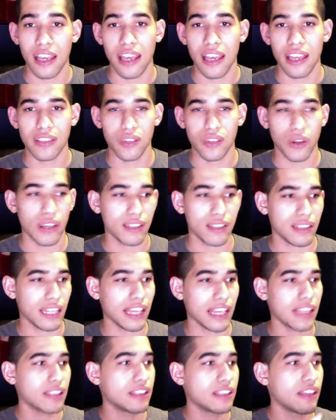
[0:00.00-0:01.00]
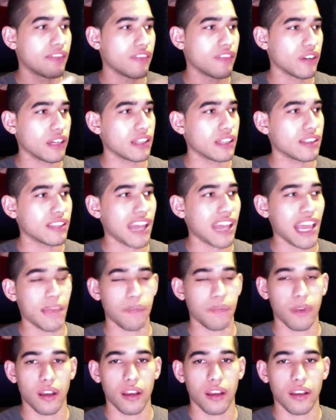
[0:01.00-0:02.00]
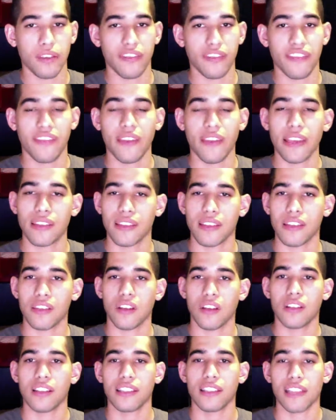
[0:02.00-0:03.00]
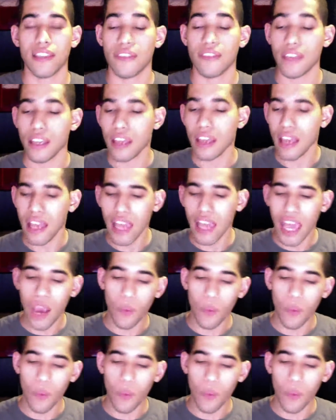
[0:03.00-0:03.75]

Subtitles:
so it's like different type of faces on the TV. And